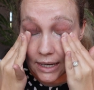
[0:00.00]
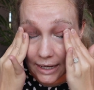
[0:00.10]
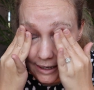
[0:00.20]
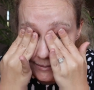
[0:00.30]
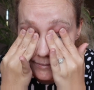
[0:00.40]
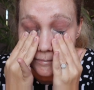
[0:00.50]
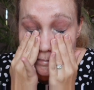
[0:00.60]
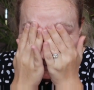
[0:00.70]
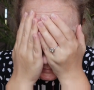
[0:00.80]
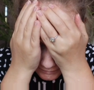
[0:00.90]

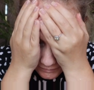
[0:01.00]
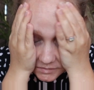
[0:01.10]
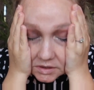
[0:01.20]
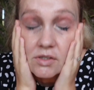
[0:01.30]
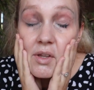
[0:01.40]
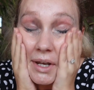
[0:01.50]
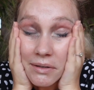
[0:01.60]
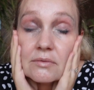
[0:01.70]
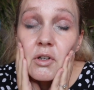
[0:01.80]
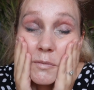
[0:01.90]
So
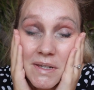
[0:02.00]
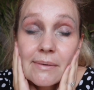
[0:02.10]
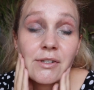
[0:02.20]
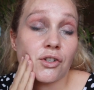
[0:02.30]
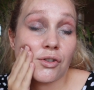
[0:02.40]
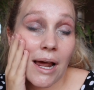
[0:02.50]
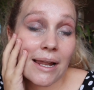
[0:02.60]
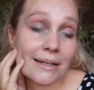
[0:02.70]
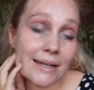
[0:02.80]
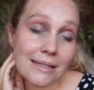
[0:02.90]
that could be something to try
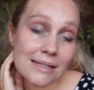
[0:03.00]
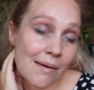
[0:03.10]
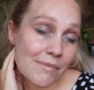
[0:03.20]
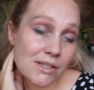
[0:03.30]
like next time.